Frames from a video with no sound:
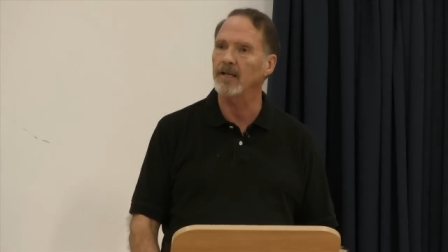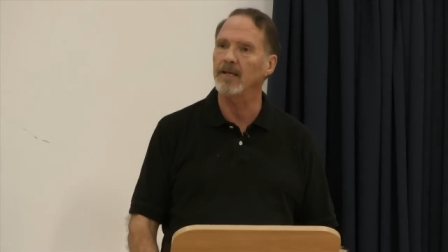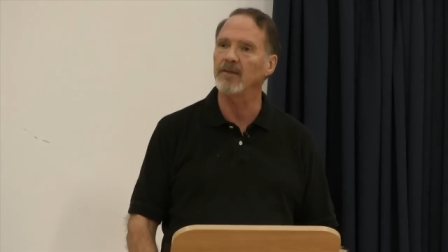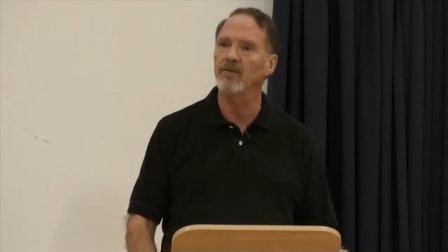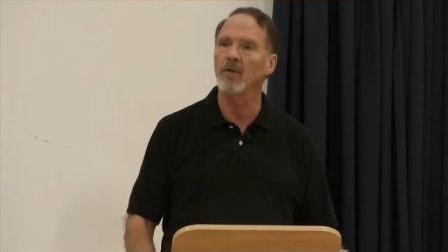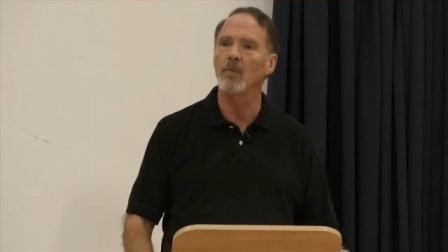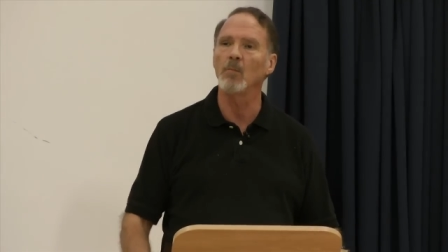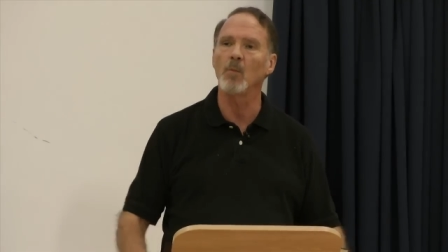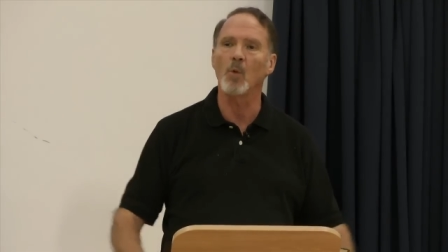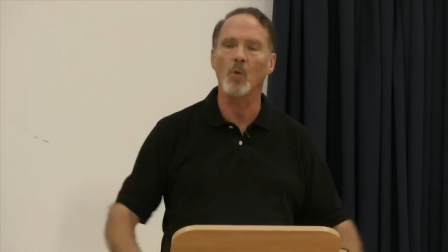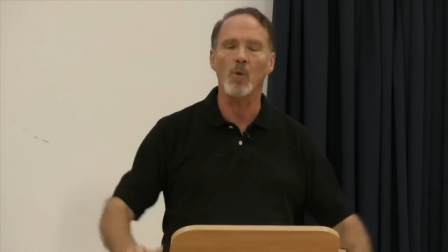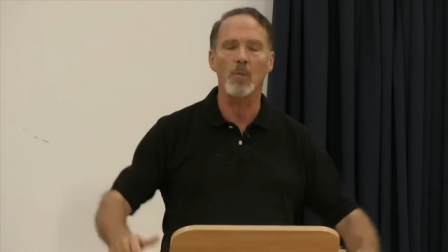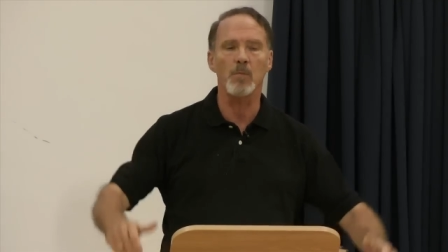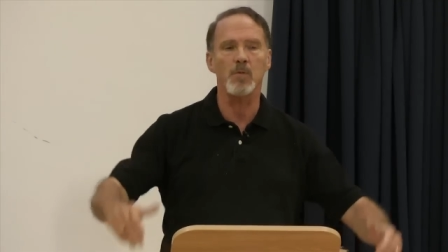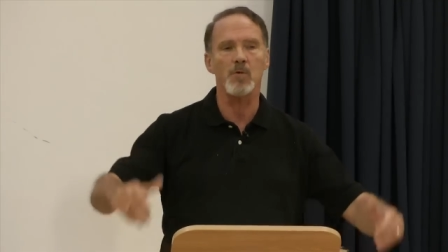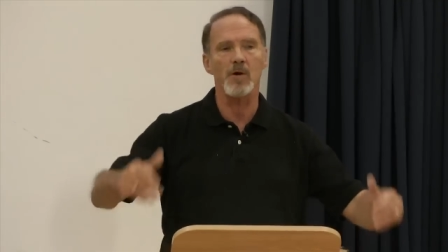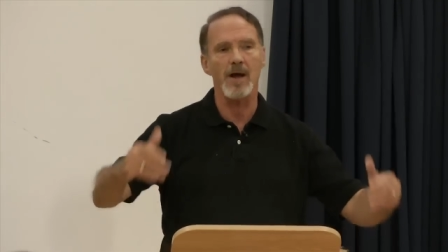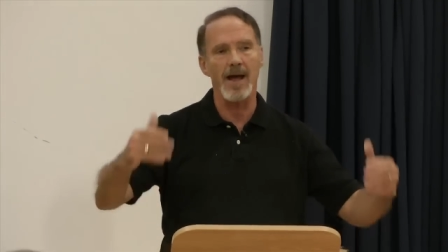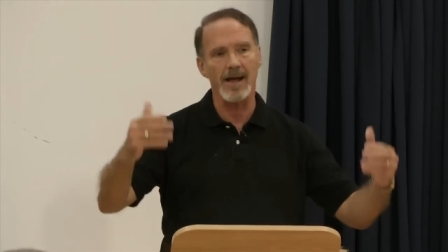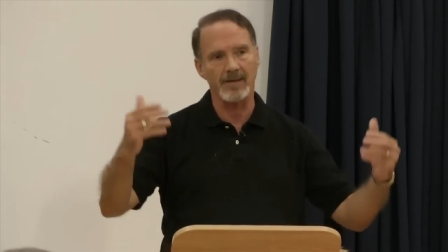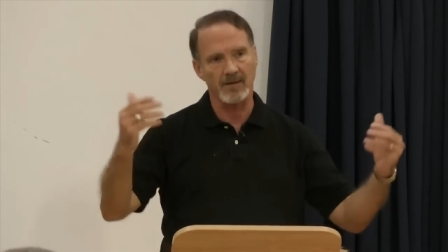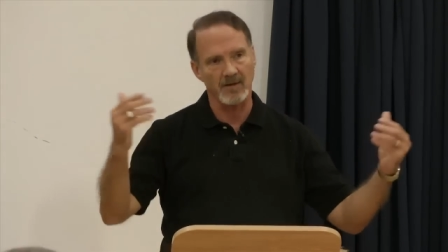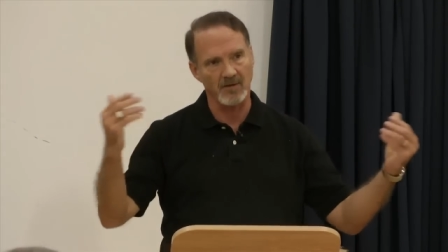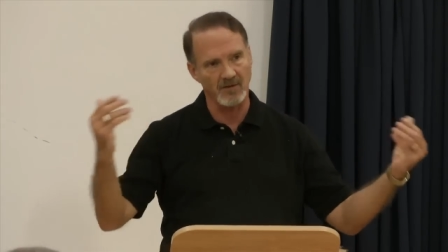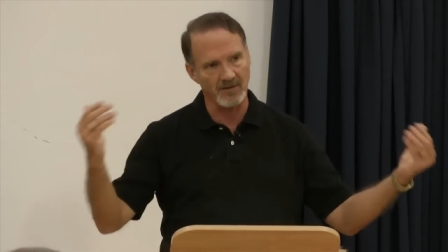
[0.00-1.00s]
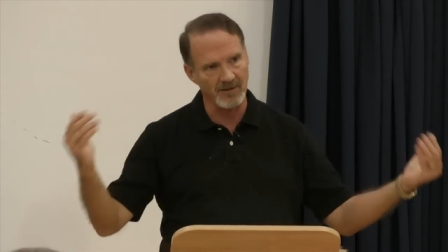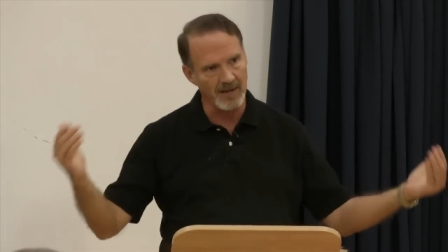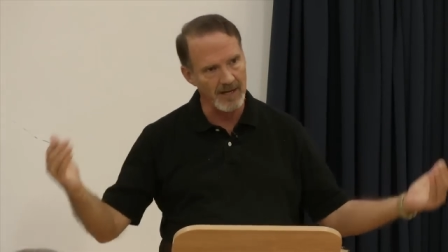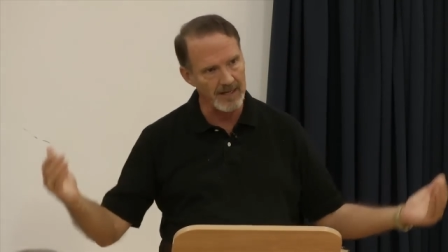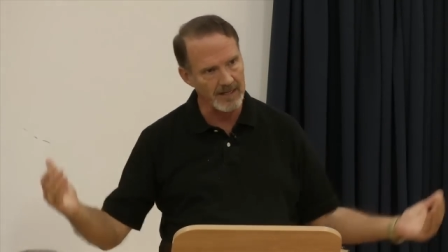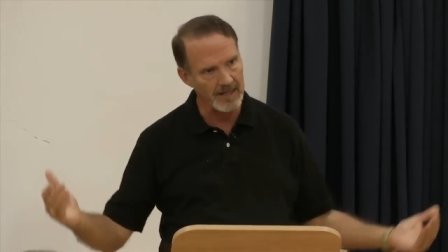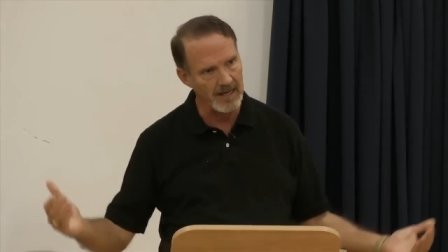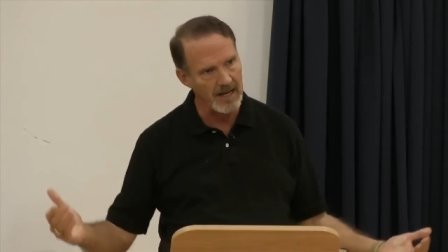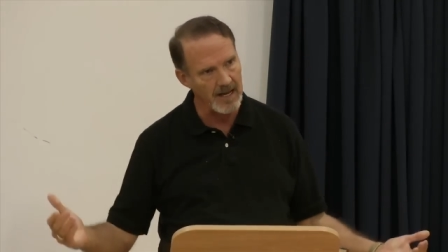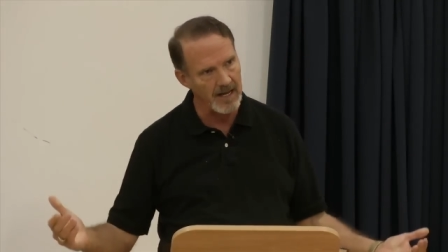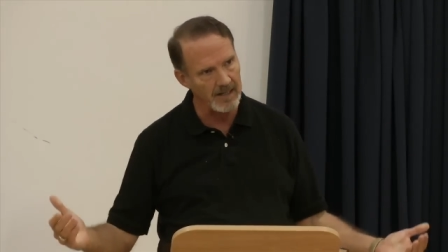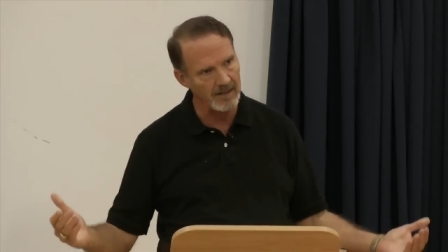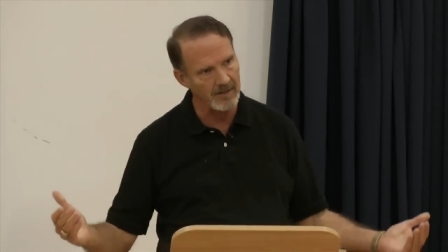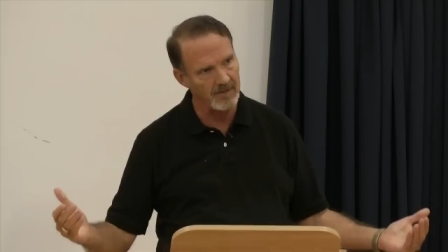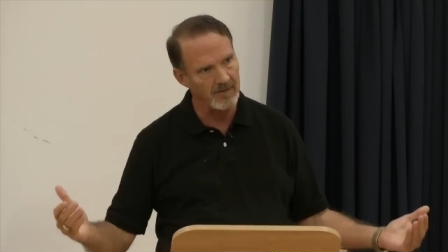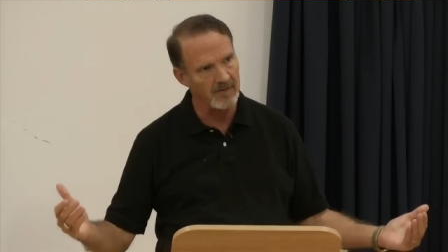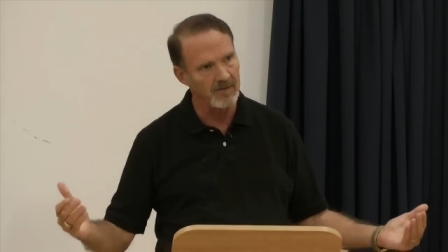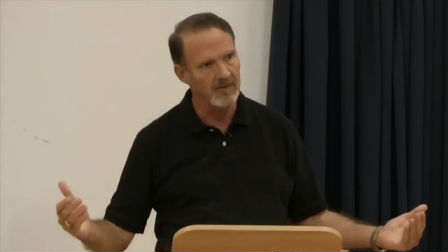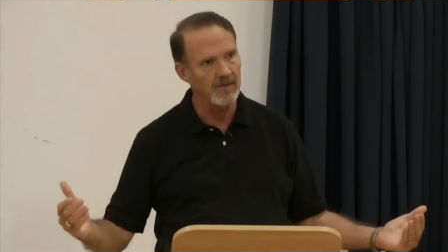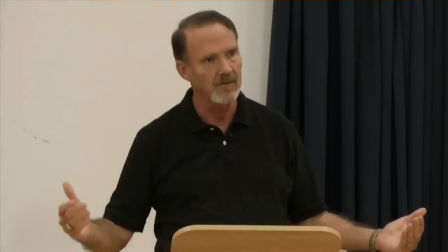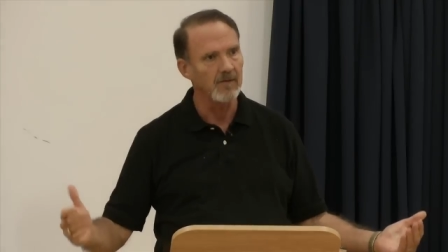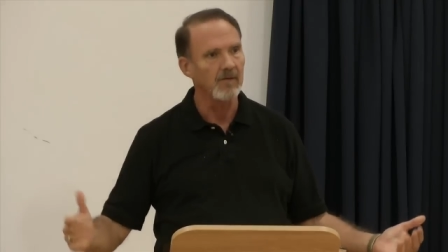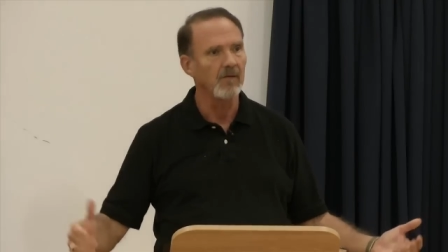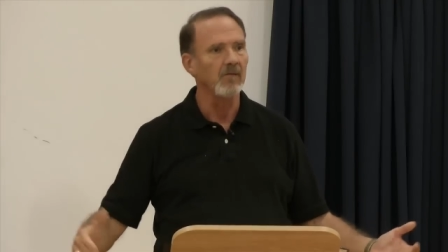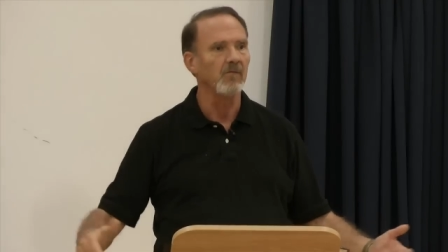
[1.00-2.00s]
And the more practice I got,
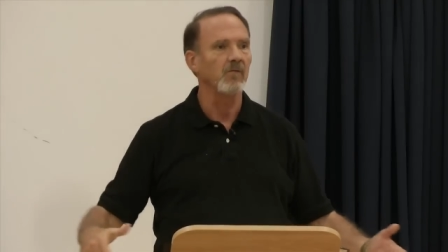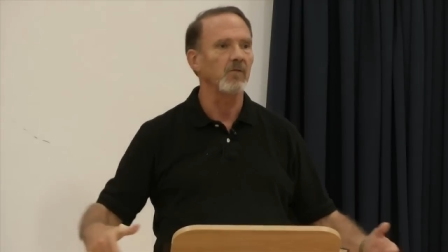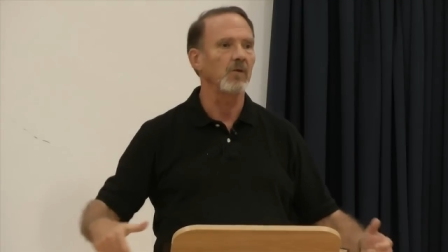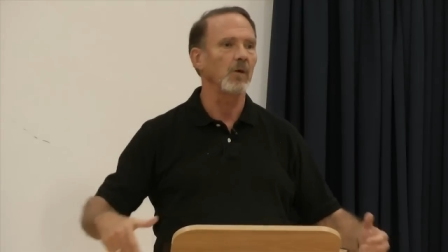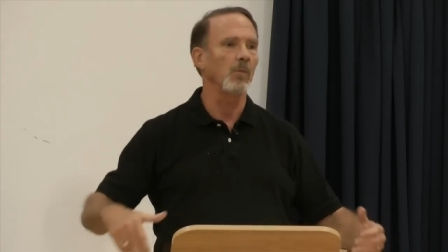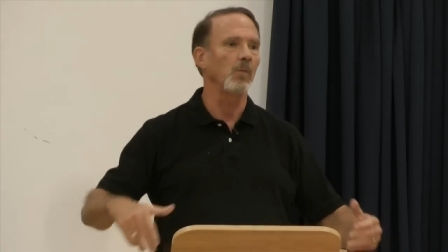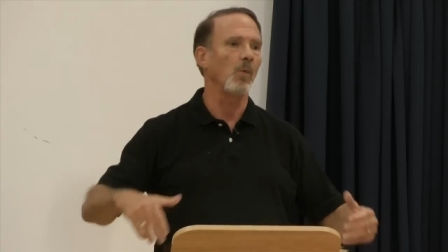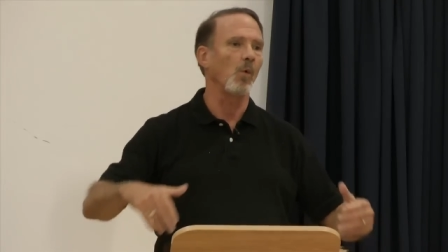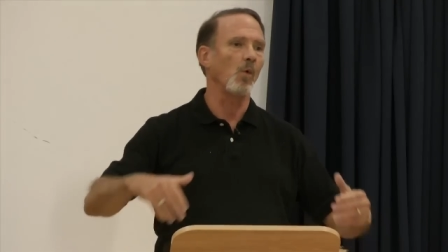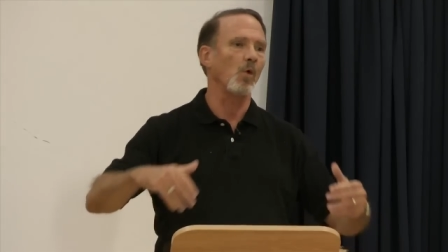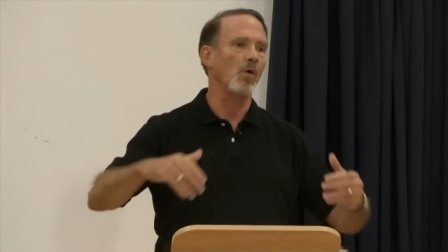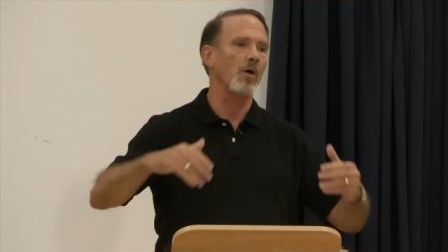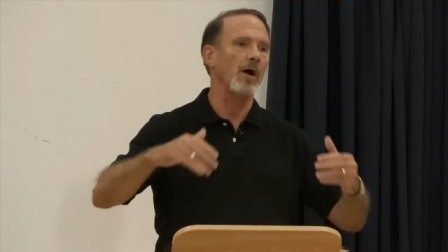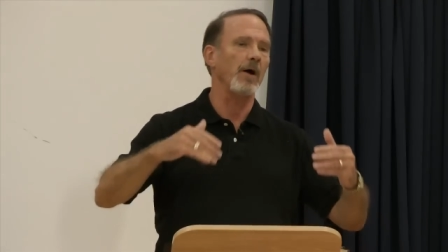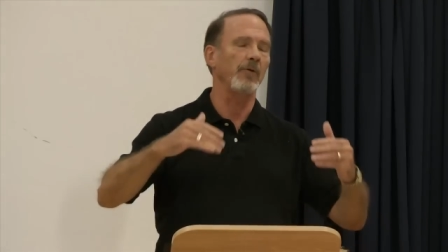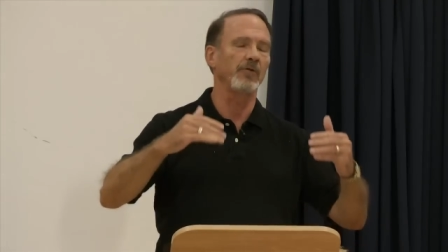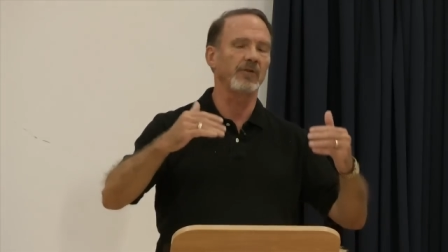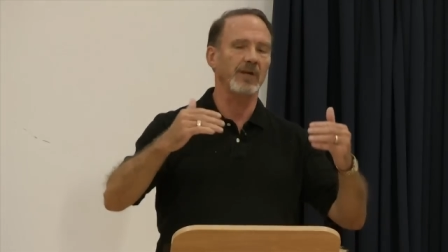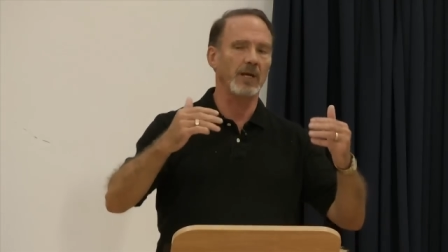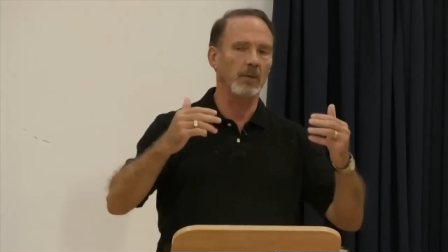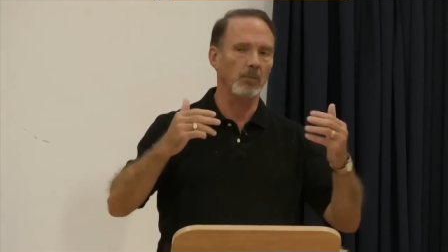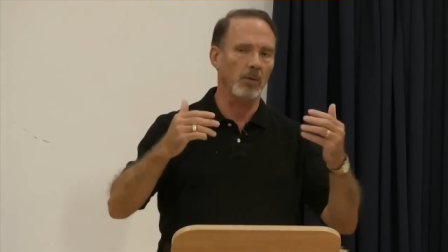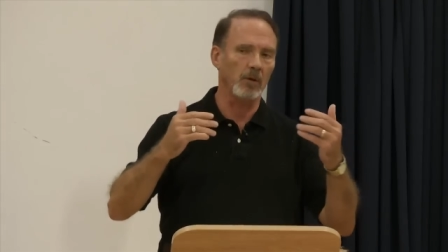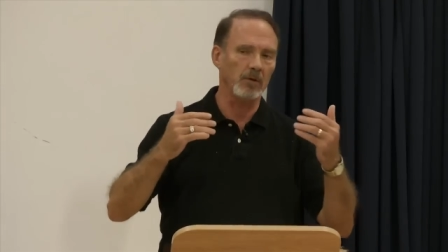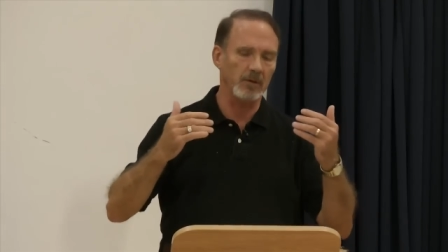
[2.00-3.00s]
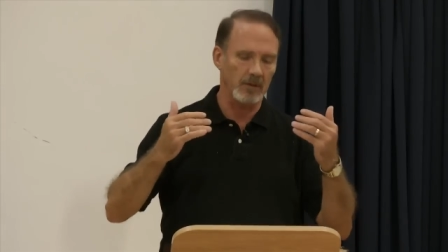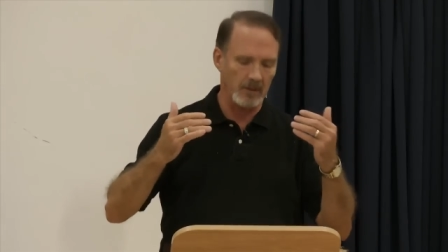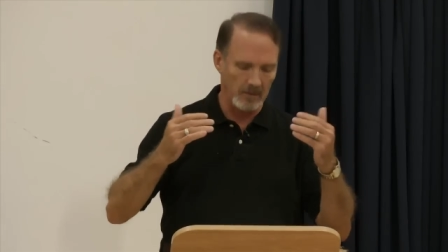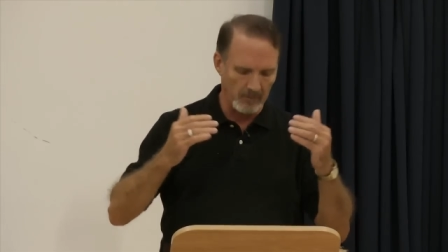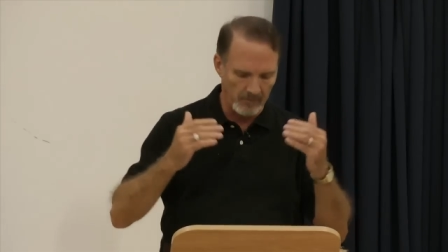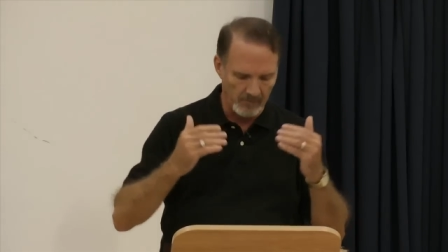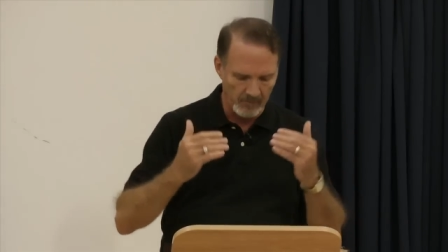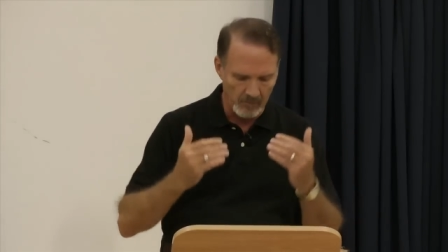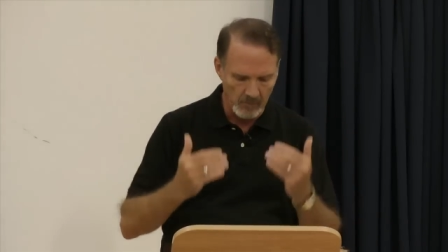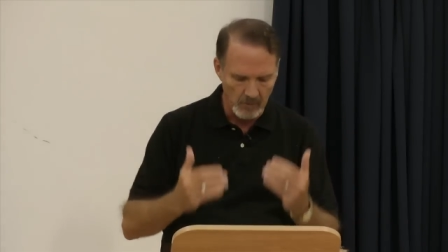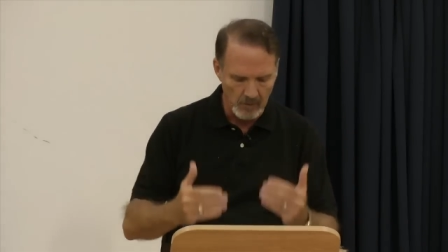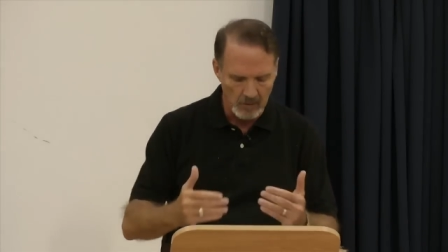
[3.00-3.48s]
the more I was able to